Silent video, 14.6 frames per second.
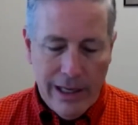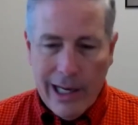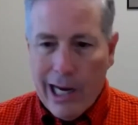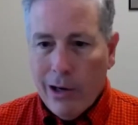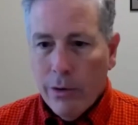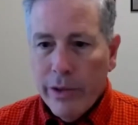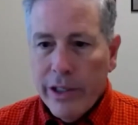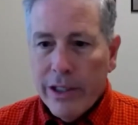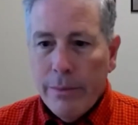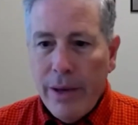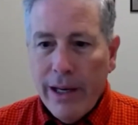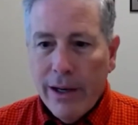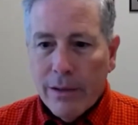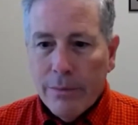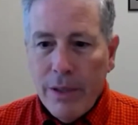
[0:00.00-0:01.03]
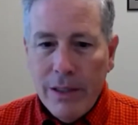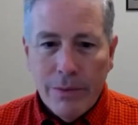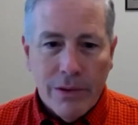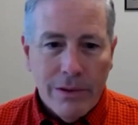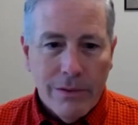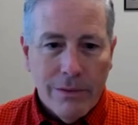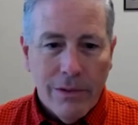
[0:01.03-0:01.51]
how are we going to pay our
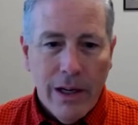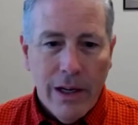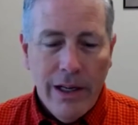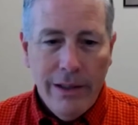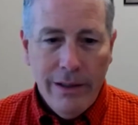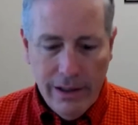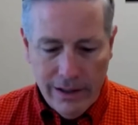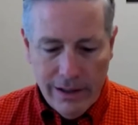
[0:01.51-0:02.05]
people, right?